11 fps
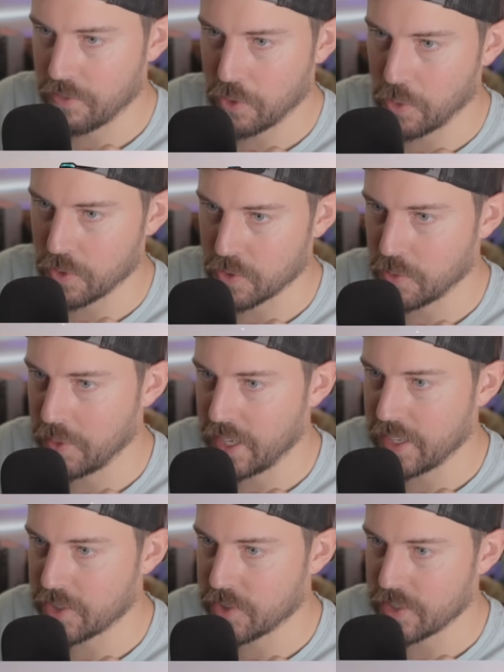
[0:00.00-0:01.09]
of course, would
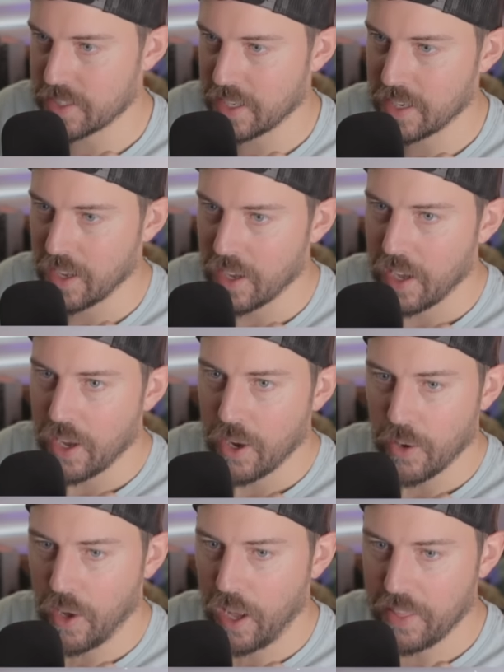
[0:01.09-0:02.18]
be interested.
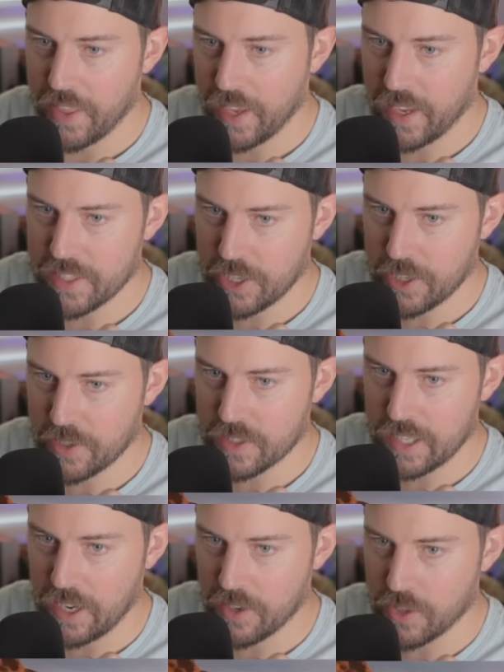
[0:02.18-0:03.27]
The interior is
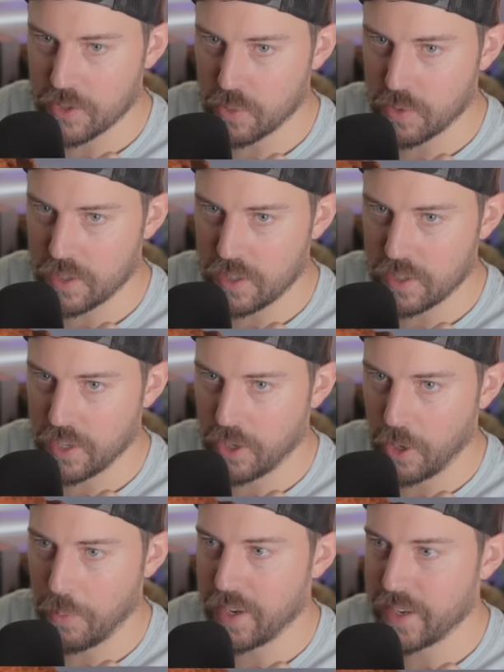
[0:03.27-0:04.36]
out of this world,
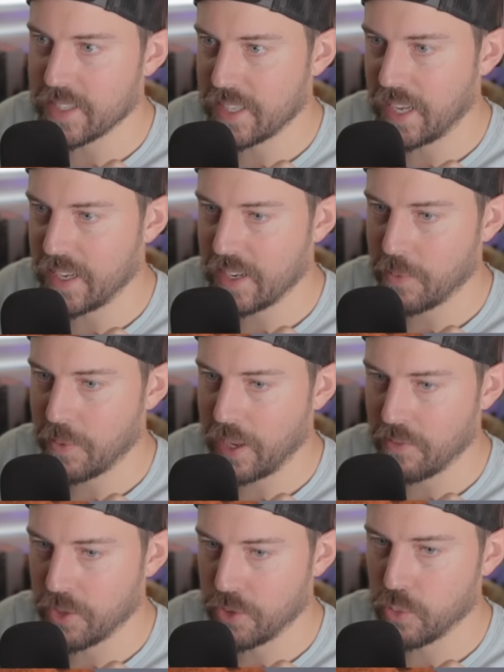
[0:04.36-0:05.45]
no pun intended. We
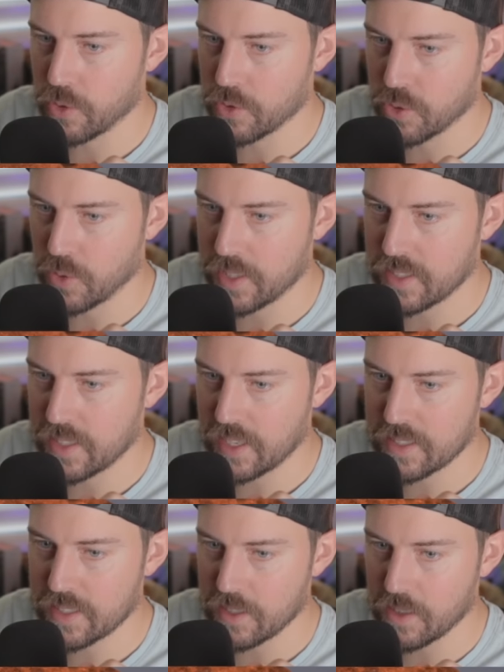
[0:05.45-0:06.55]
have the dual
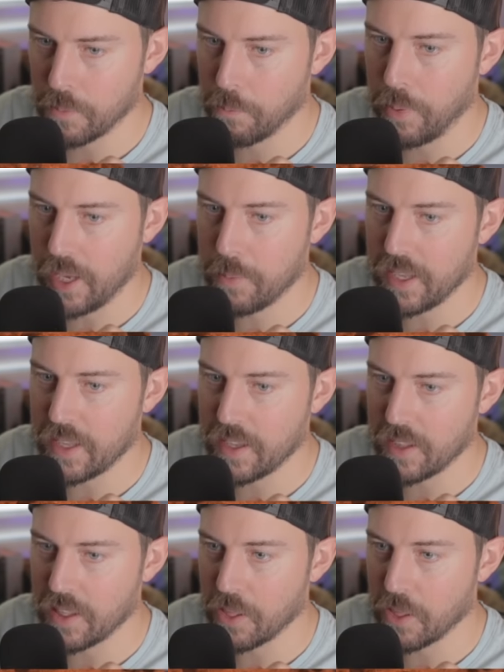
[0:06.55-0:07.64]
joysticks, baby
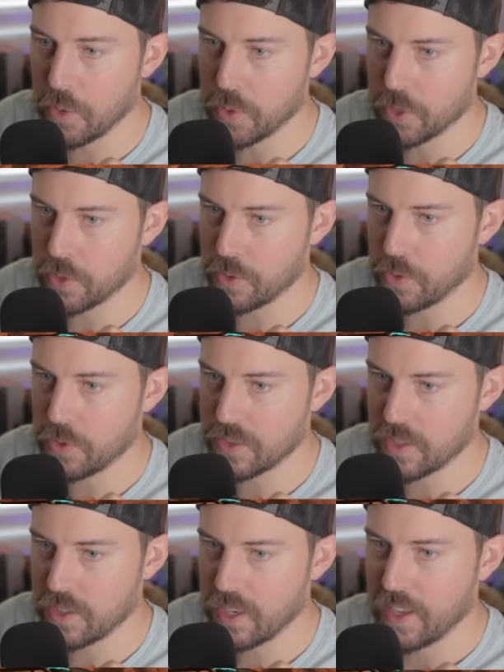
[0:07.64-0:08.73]
lunar
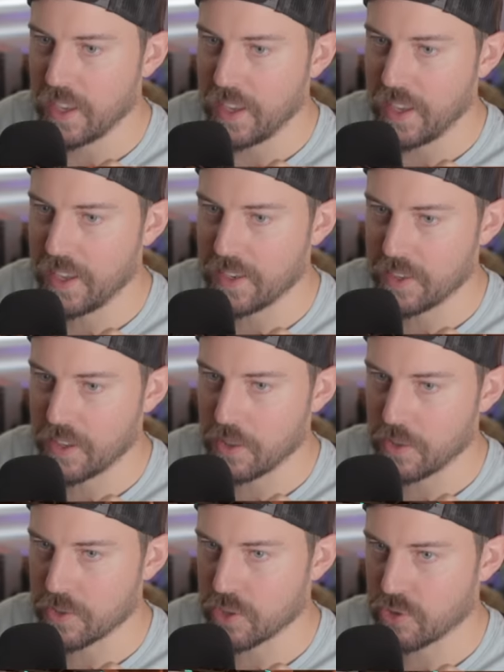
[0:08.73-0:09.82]
cruiser in the
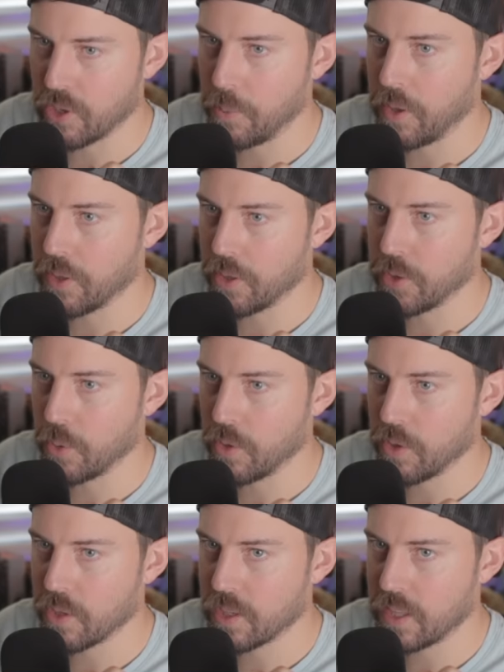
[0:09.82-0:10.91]
little strip on the
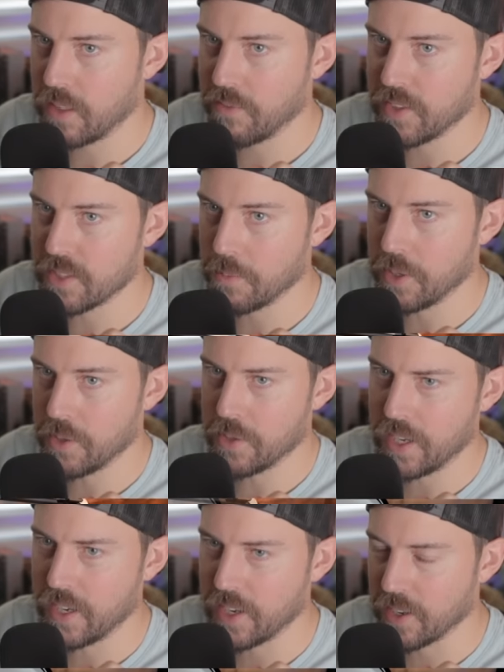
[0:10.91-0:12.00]
door. Look at the
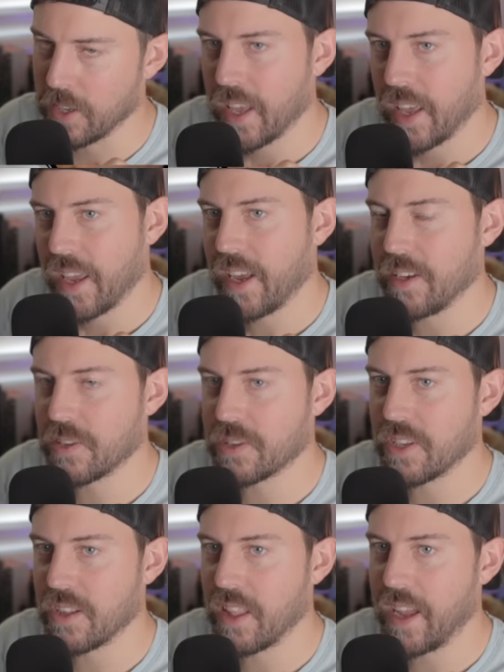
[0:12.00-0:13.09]
visibility here. And you
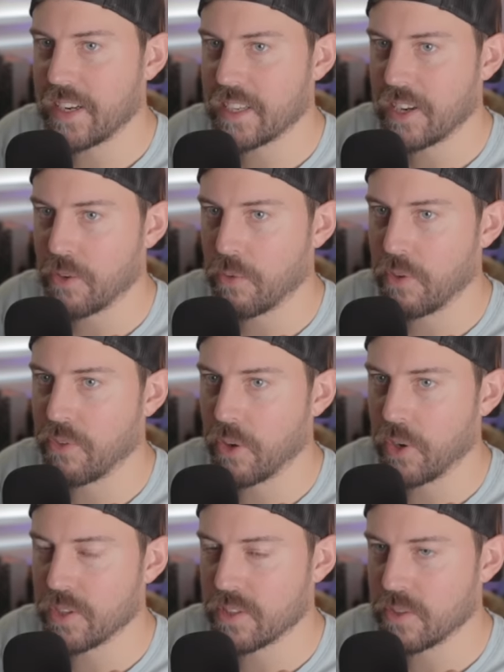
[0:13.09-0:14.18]
select
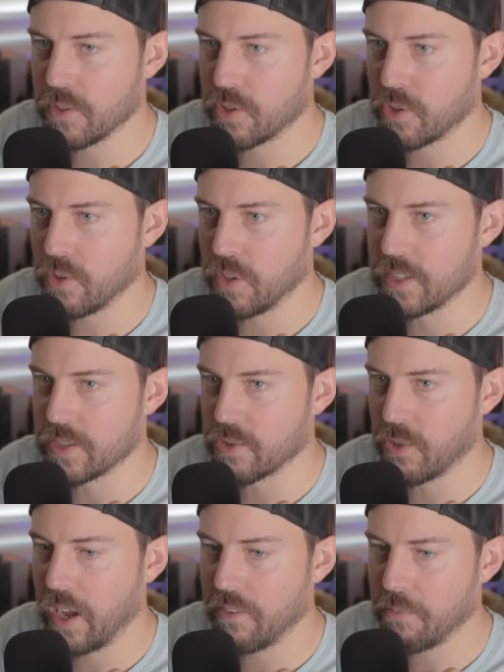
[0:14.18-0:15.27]
reverse, neutral, and
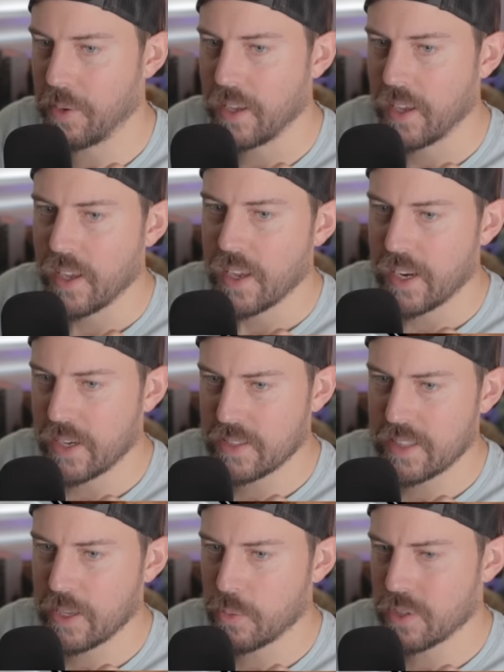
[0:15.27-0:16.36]
drive. But here's
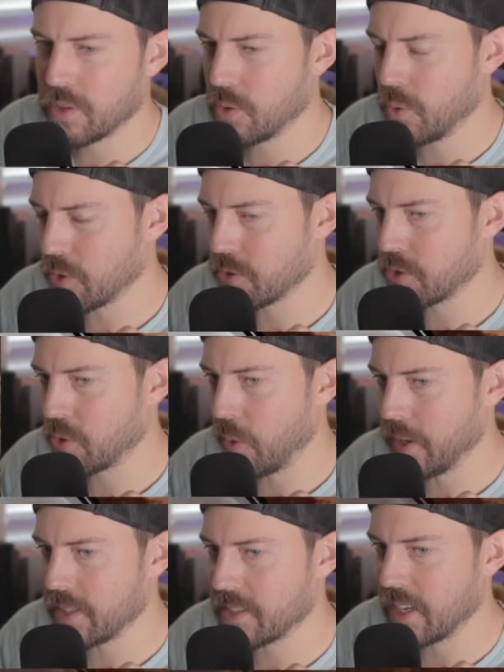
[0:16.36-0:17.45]
the thing with dual
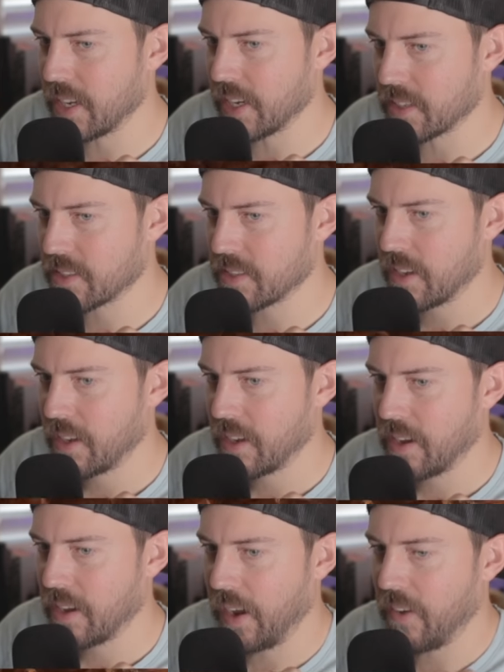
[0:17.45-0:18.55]
joysticks,
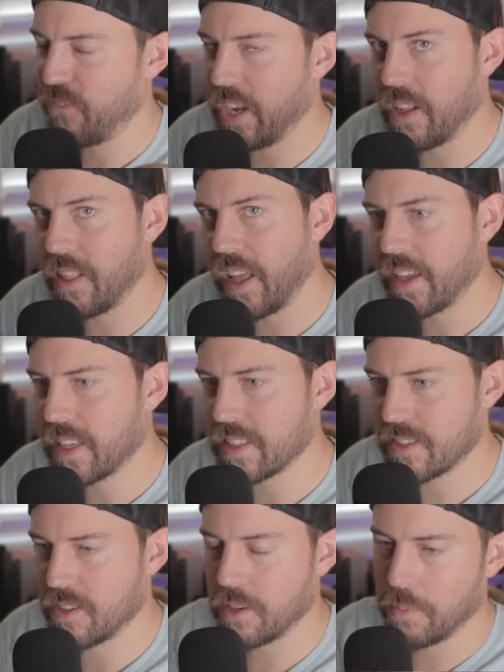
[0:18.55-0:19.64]
I feel like
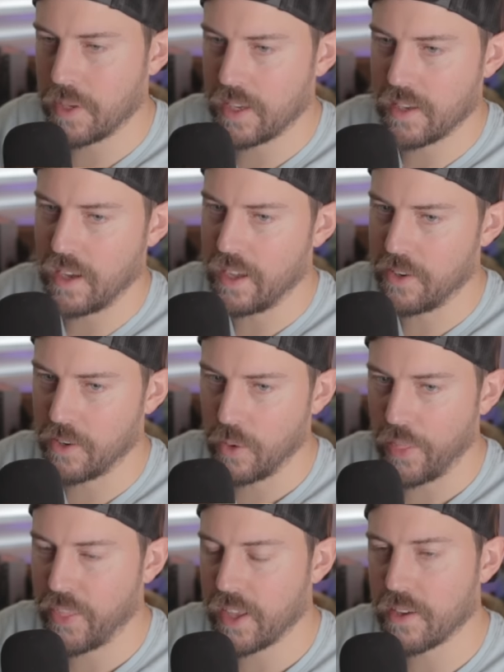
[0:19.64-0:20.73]
it's going to be, I don't know,
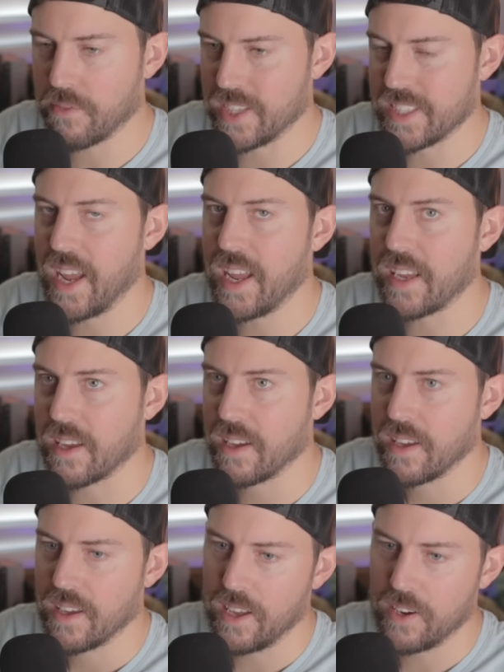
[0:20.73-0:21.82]
I think of a tank.
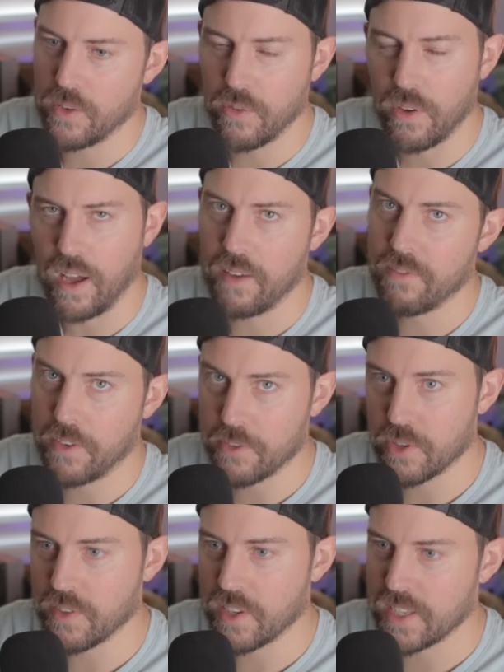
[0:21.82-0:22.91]
I don't know, I've never
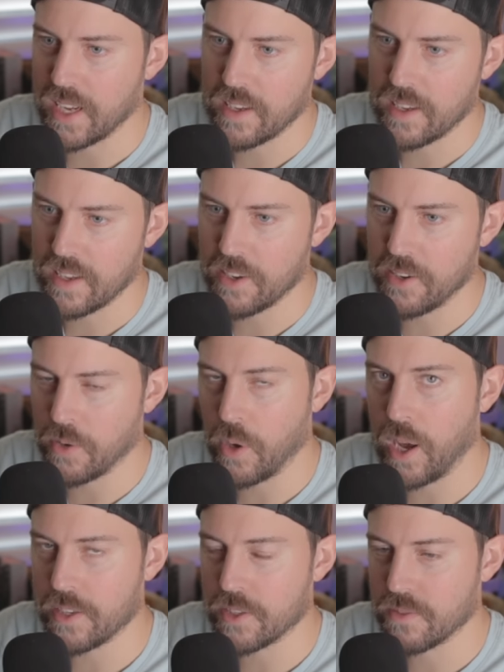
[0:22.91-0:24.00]
driven a tank, and I don't know
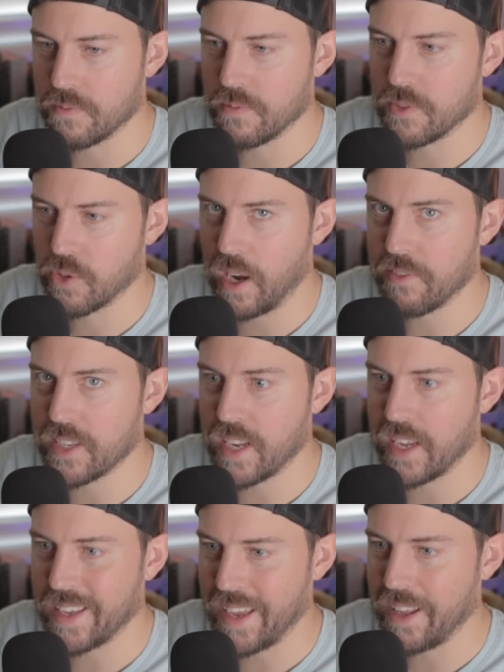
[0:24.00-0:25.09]
how to drive a
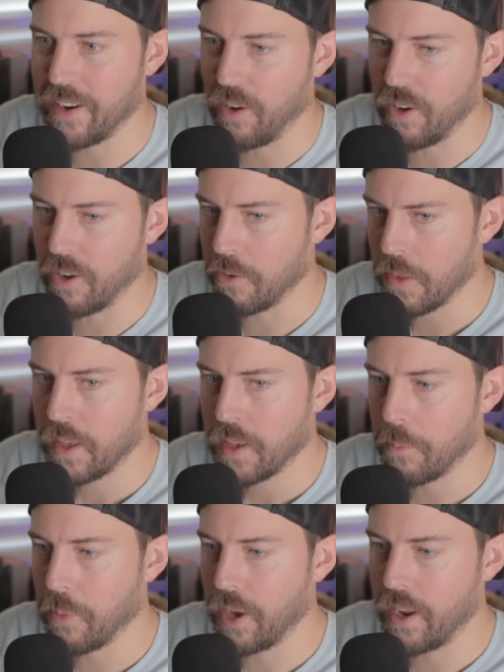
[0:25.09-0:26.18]
tank at all,
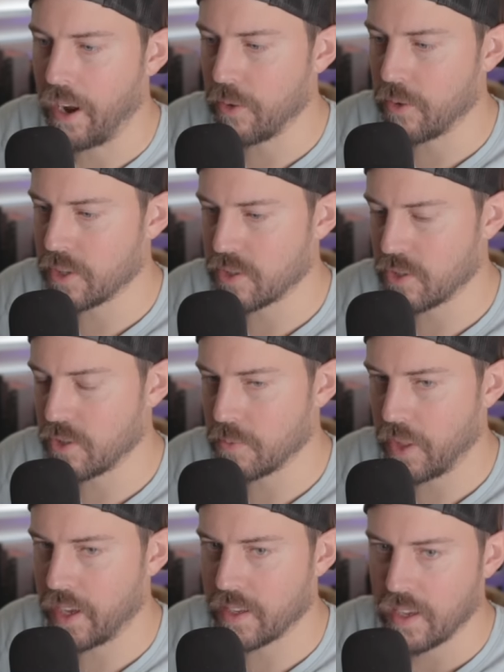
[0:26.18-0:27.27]
but I would assume
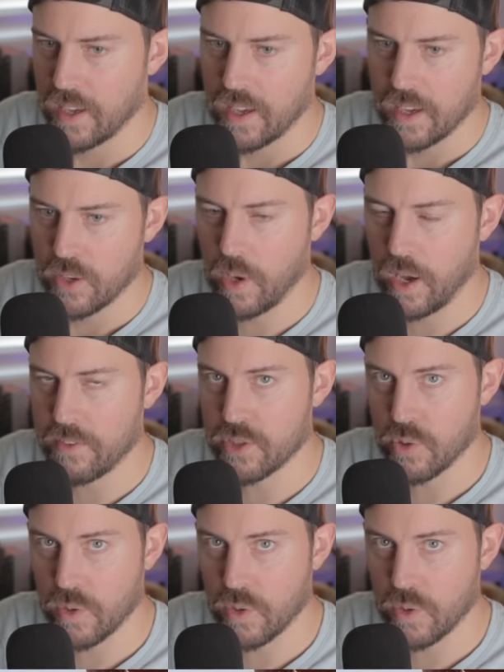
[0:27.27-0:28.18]
like you have a